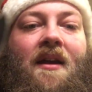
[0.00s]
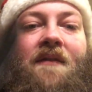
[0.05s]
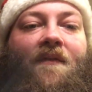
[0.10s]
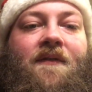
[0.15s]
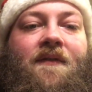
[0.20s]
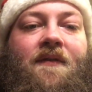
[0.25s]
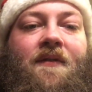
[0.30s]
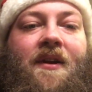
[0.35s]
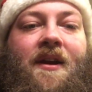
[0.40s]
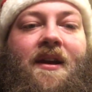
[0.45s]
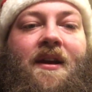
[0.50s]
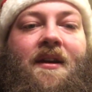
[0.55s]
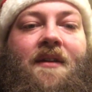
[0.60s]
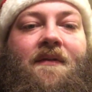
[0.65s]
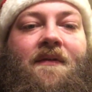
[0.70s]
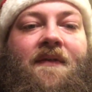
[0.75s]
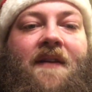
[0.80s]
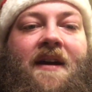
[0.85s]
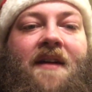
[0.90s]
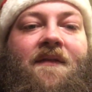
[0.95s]
Freak
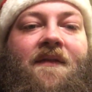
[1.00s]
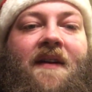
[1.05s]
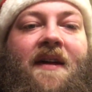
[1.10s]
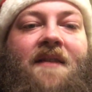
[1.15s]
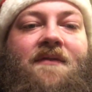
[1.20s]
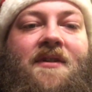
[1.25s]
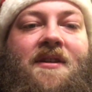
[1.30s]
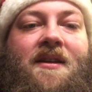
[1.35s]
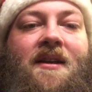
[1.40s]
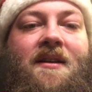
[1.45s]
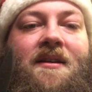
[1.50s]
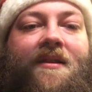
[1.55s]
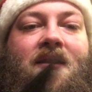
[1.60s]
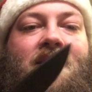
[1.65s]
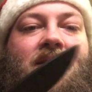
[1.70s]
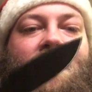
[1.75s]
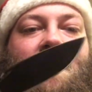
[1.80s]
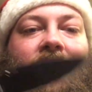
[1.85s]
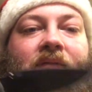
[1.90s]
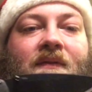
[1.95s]
556.
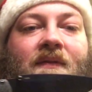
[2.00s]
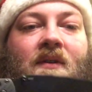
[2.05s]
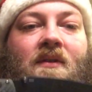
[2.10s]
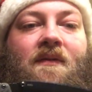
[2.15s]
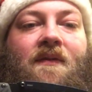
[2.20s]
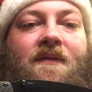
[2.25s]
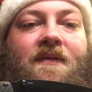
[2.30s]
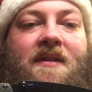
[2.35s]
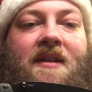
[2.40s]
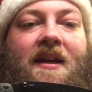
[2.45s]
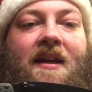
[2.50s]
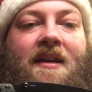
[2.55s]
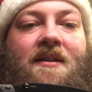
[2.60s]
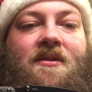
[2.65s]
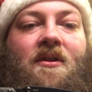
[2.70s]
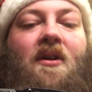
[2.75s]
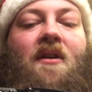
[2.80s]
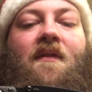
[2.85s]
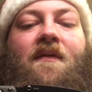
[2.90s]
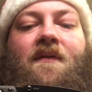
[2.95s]
This is the full size,
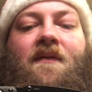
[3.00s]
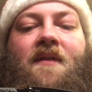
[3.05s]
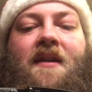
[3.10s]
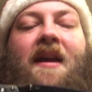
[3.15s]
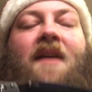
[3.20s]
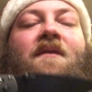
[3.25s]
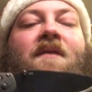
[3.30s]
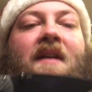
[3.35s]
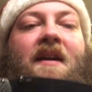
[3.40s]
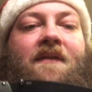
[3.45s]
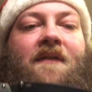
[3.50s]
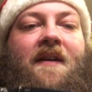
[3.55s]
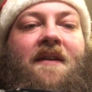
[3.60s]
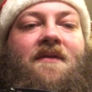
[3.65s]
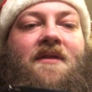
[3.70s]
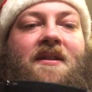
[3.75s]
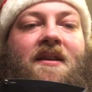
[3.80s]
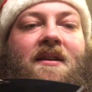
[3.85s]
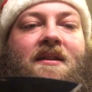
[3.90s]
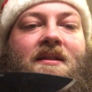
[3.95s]
or yeah,
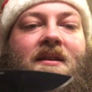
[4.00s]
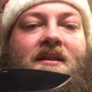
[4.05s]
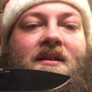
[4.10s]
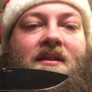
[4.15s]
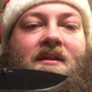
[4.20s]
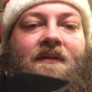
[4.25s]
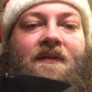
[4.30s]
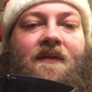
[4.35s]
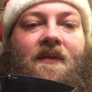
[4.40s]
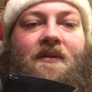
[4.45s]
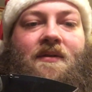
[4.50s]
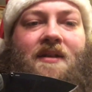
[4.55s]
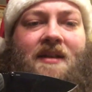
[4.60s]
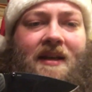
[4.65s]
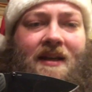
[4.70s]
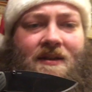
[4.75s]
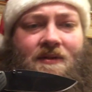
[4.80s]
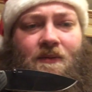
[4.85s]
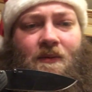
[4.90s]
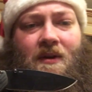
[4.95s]
556. This is the full
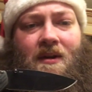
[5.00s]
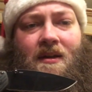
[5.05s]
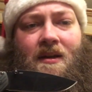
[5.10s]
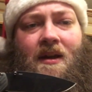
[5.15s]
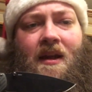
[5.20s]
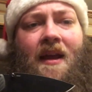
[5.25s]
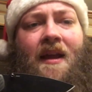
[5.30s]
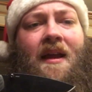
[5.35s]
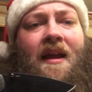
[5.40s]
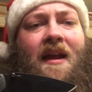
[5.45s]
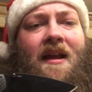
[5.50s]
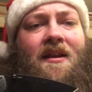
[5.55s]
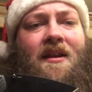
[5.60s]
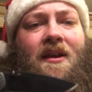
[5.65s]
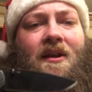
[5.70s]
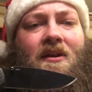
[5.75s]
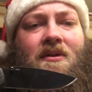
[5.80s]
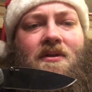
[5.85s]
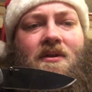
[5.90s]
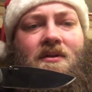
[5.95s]
size one. They
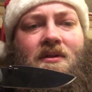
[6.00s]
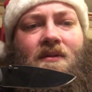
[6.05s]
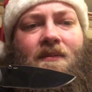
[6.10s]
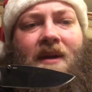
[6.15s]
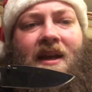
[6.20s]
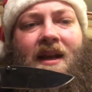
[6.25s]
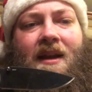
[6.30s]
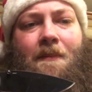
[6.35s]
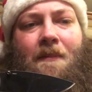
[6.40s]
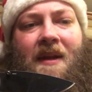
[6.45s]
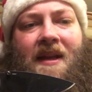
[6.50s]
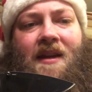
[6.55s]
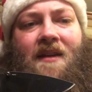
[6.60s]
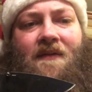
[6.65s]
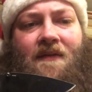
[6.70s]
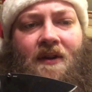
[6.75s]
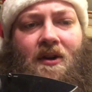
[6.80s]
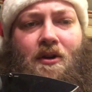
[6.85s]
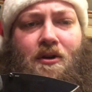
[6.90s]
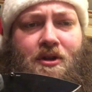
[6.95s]
also do make a mini
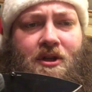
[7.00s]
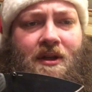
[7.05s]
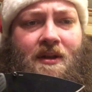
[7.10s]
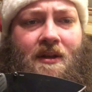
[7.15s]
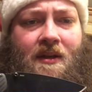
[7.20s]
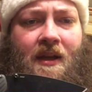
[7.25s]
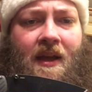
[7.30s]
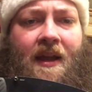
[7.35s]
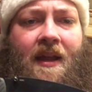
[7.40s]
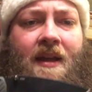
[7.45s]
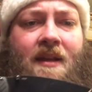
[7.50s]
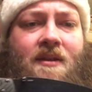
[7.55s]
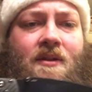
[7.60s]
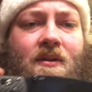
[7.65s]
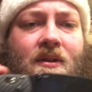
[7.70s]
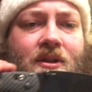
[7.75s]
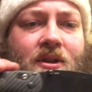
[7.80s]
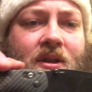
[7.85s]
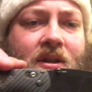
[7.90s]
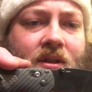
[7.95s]
version,
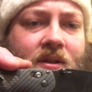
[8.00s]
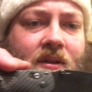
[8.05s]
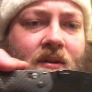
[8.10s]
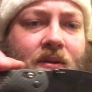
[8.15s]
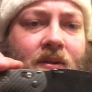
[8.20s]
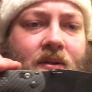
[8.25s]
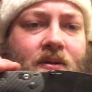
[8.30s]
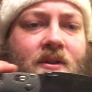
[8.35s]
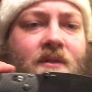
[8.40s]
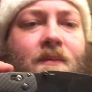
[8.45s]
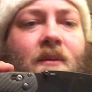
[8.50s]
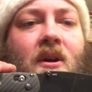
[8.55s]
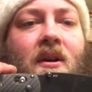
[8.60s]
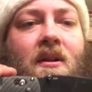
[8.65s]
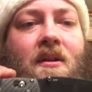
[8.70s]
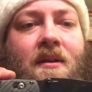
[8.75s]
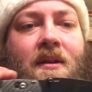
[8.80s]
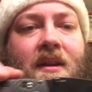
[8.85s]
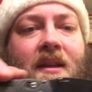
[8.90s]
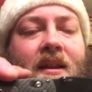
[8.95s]
so it's just a little
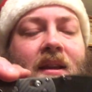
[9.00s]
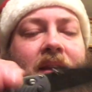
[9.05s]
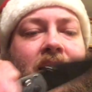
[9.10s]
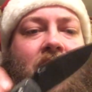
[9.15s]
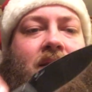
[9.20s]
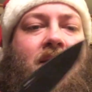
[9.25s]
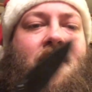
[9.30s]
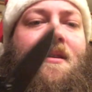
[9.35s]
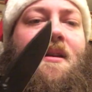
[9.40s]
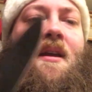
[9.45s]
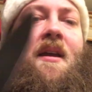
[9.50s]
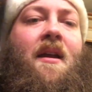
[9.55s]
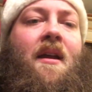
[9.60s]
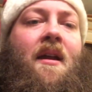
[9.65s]
smaller than this.